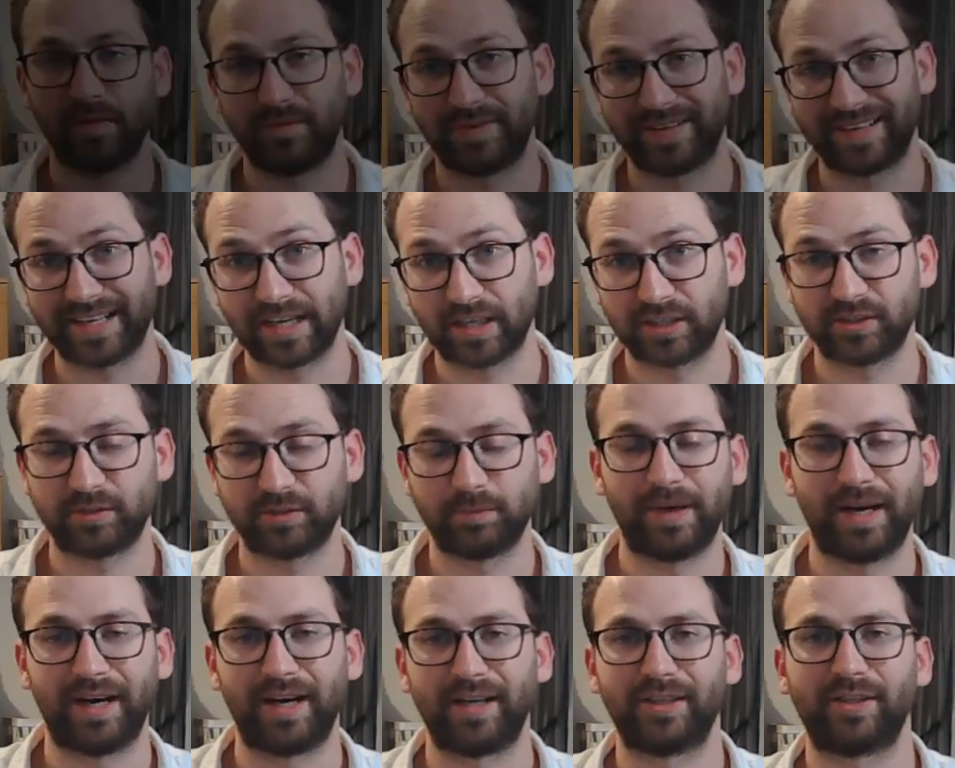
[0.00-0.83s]
next
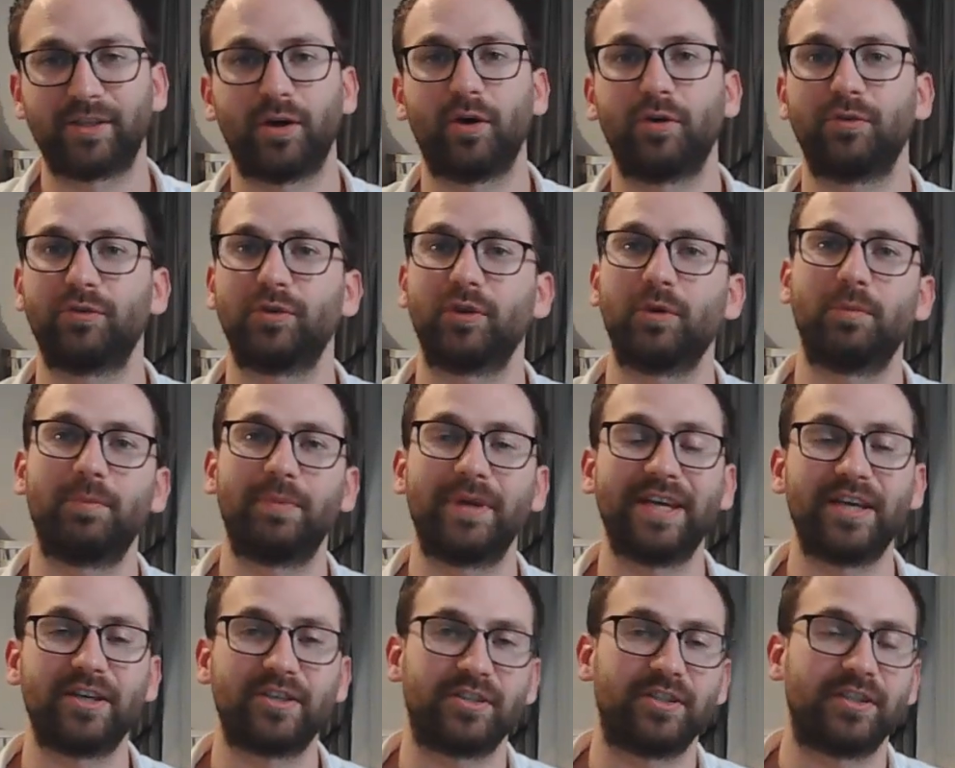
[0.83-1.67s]
part of your
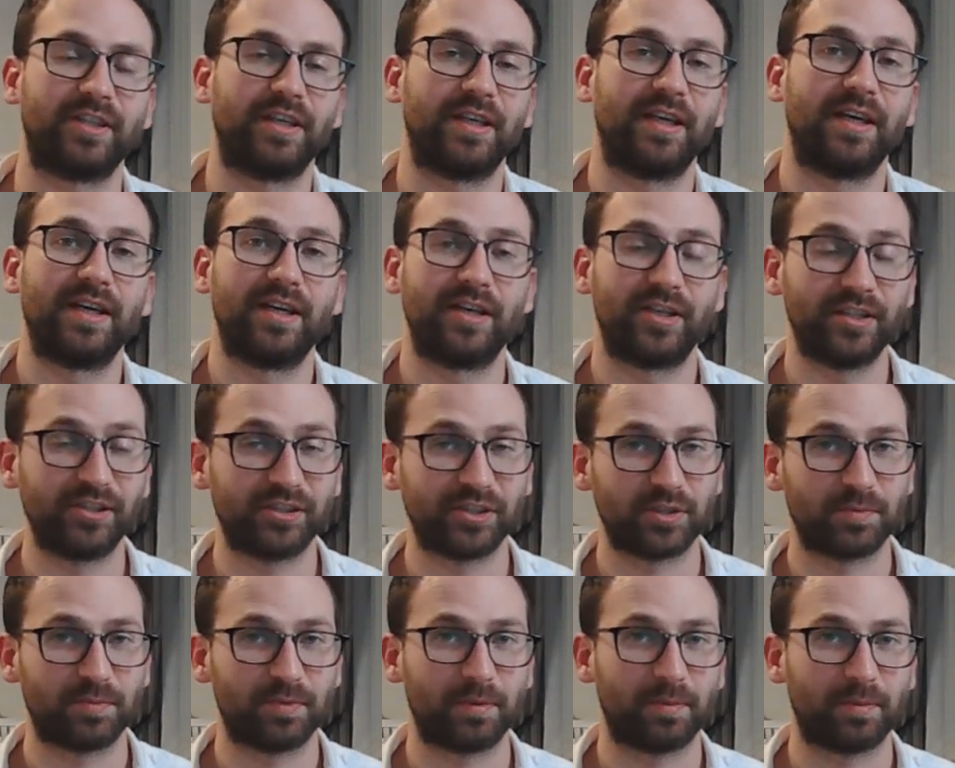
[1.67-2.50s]
PhD research
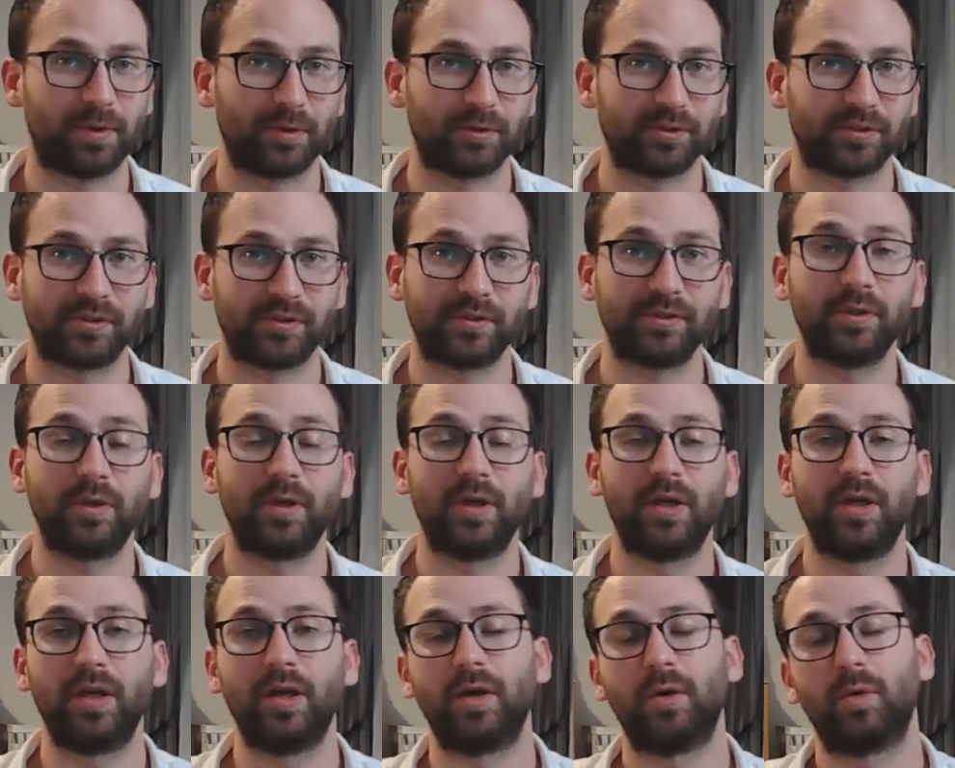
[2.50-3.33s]
proposal
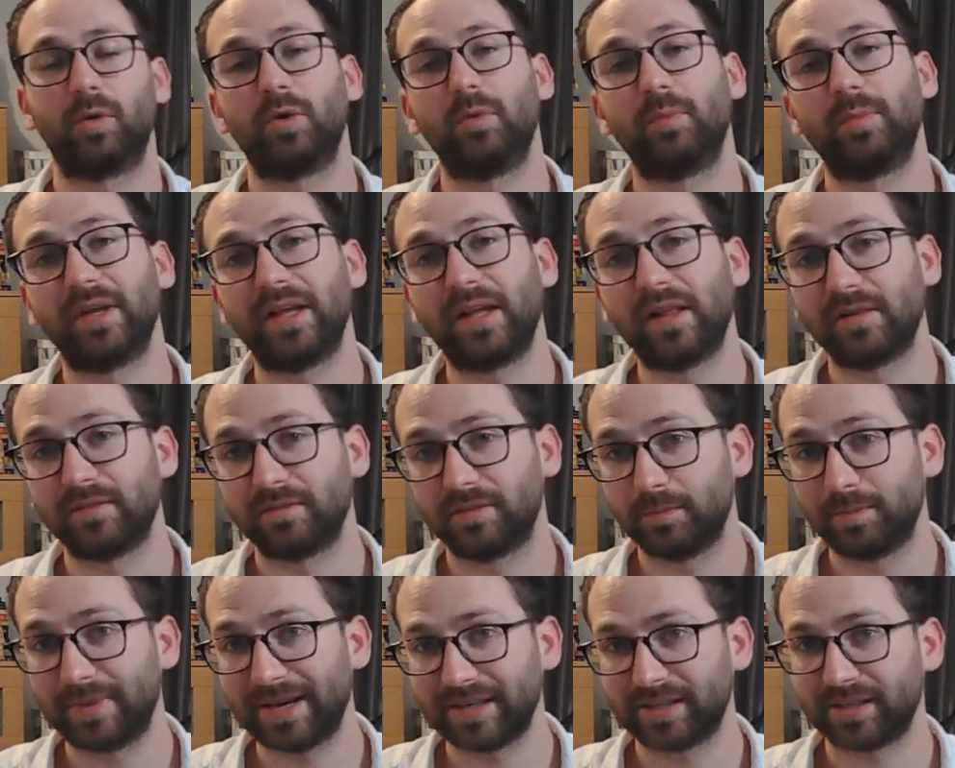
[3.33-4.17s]
will be the
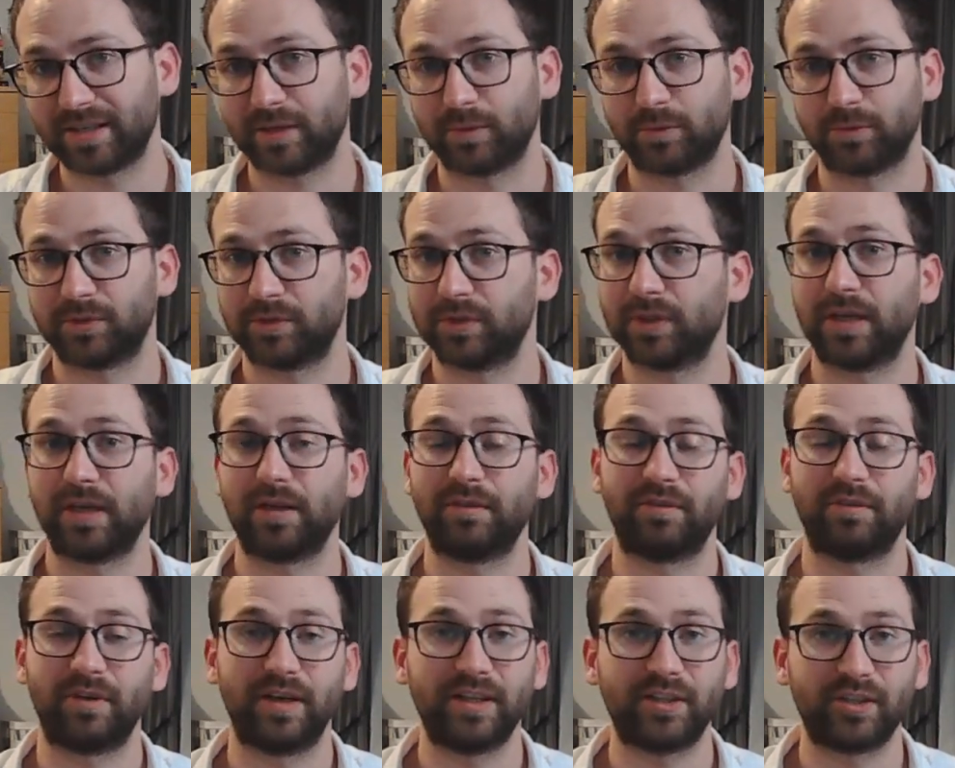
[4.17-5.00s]
background, the
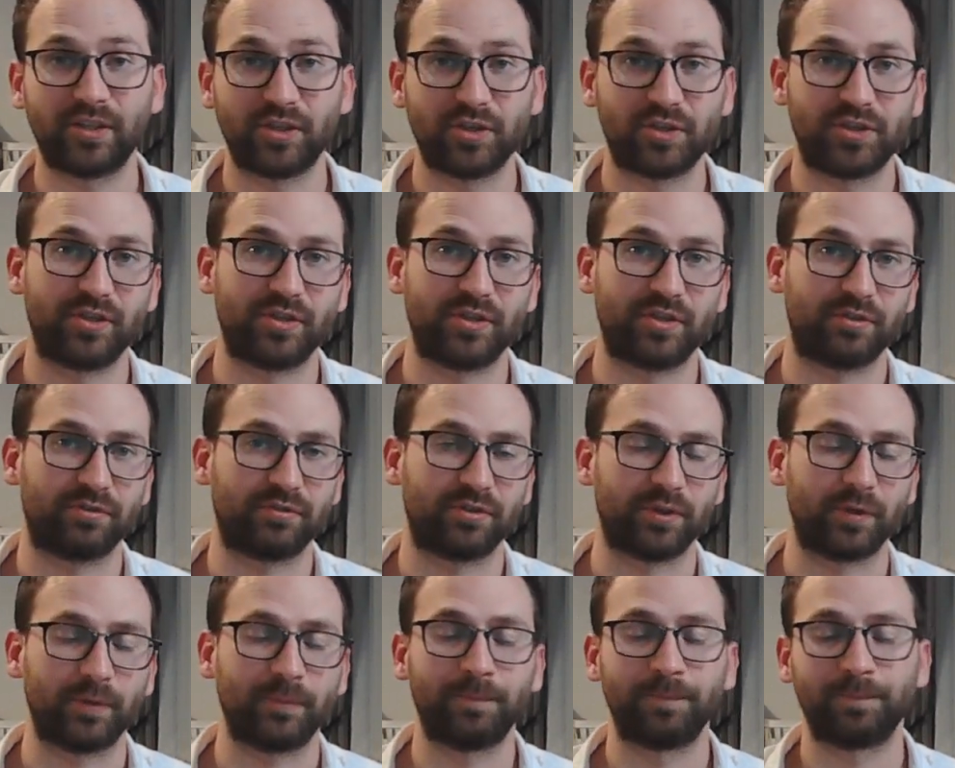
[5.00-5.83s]
literature review.
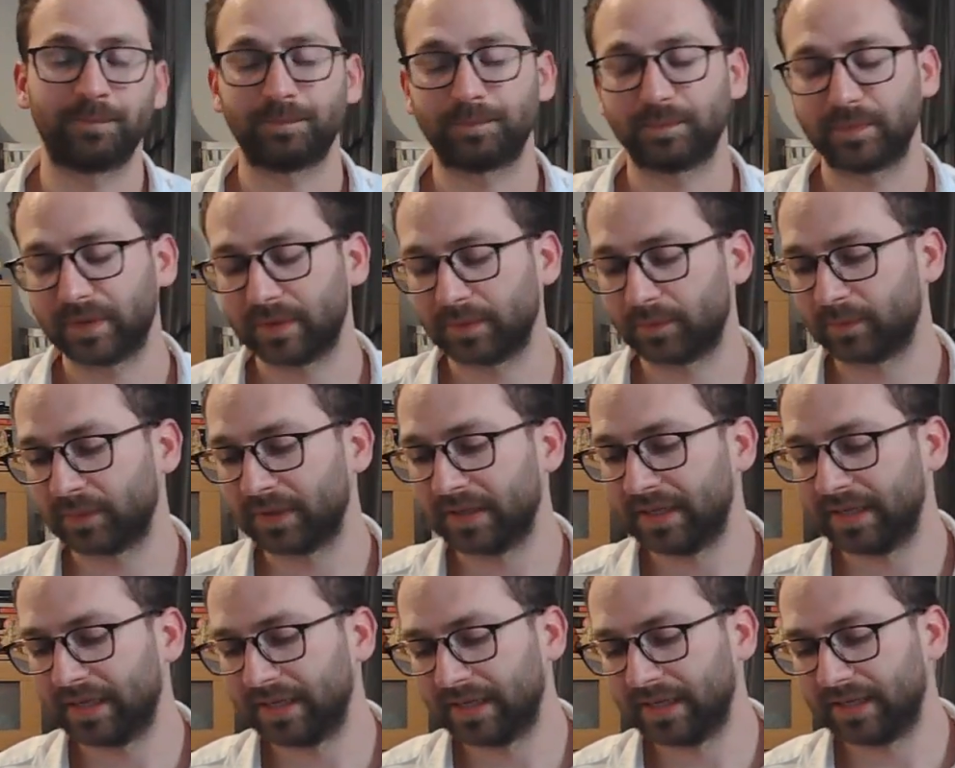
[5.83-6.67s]
Now,
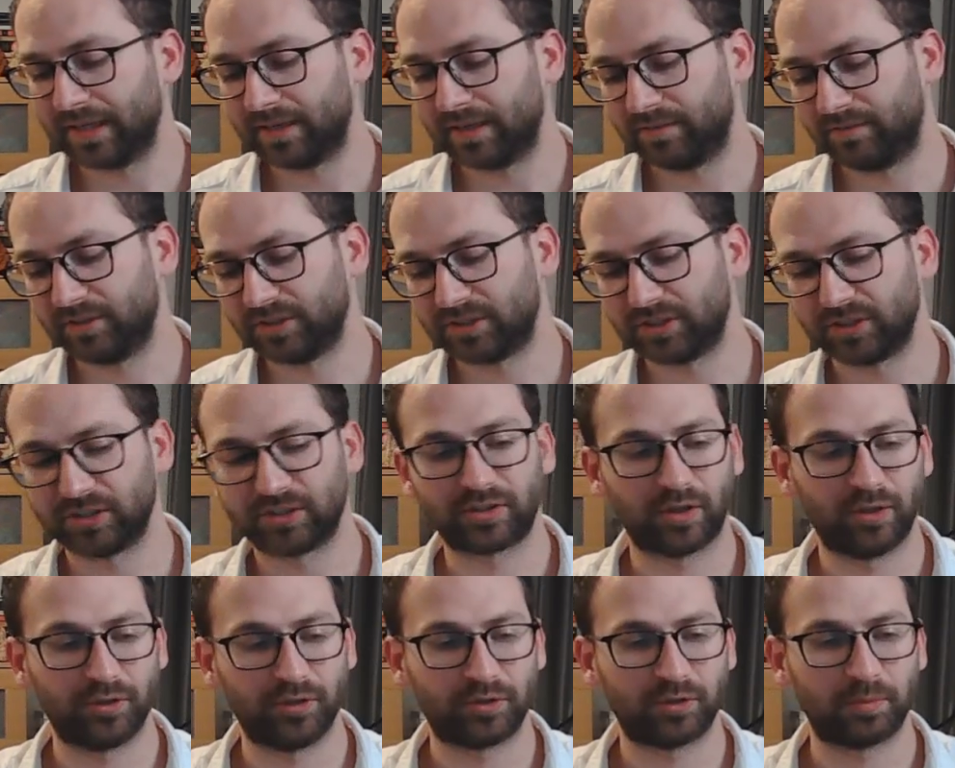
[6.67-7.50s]
this is
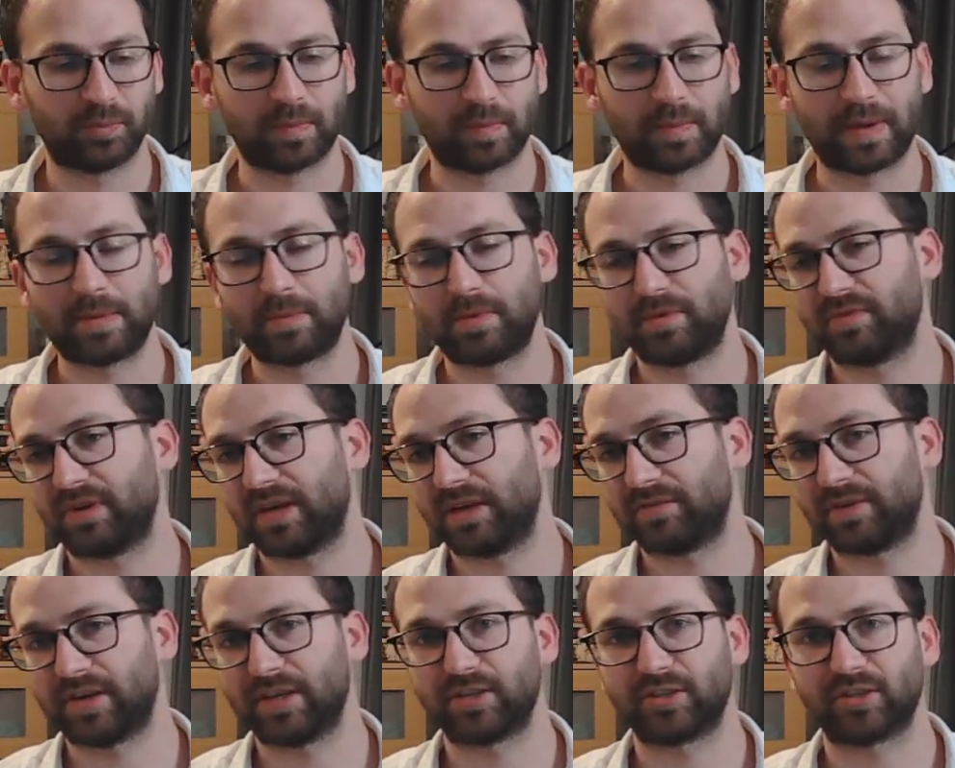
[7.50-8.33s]
going to be maybe
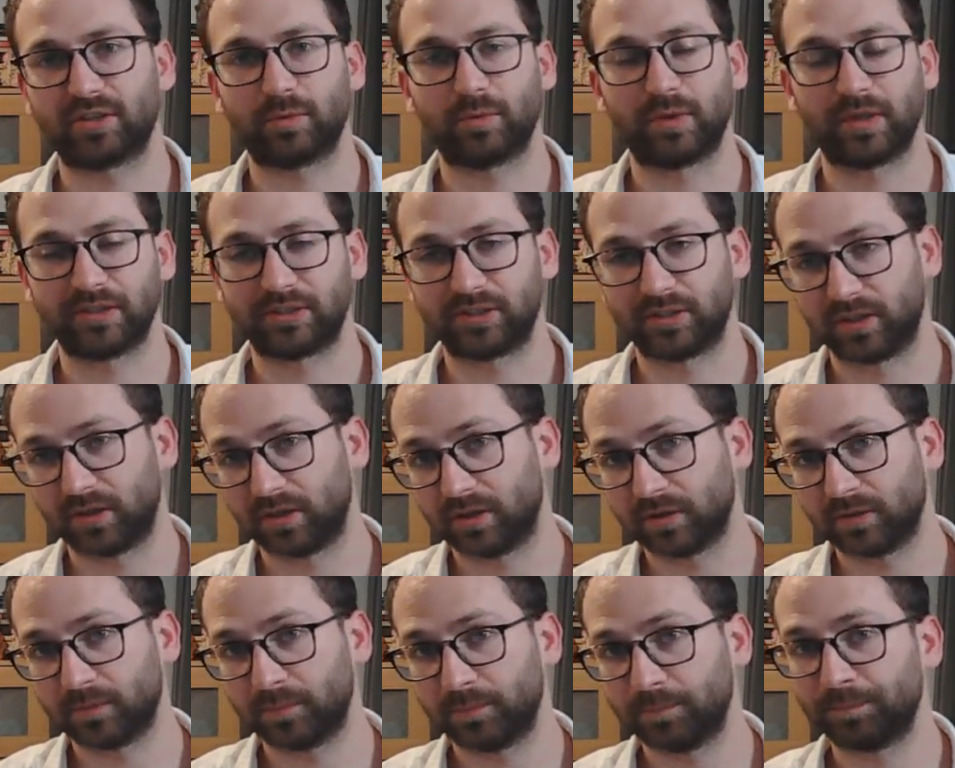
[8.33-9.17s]
500 words
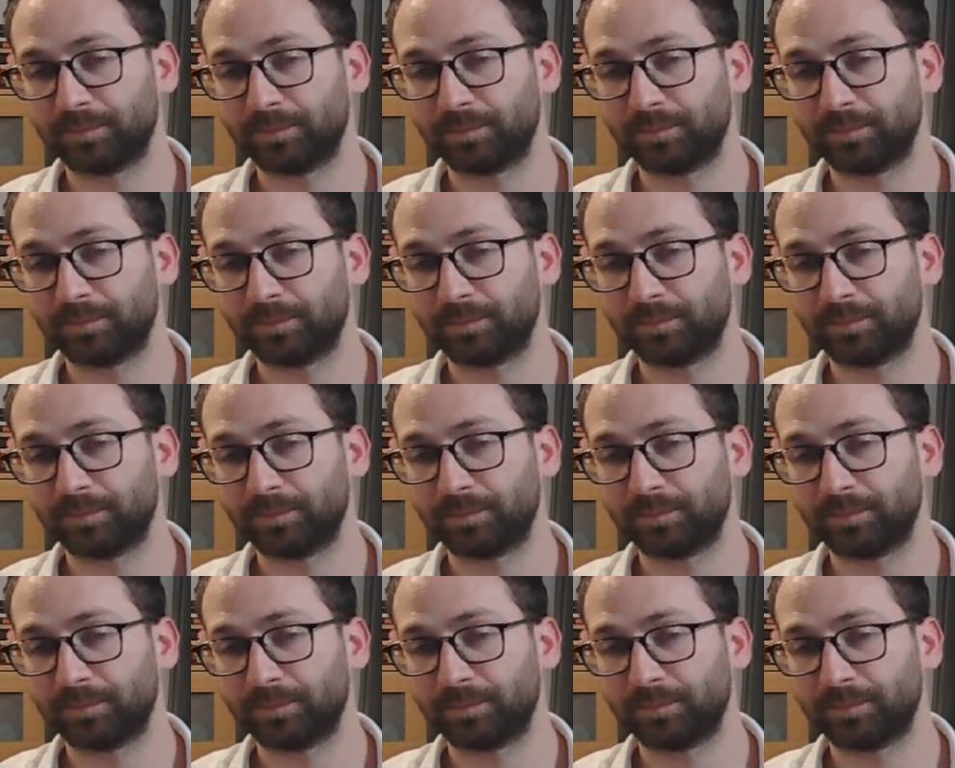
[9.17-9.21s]
long.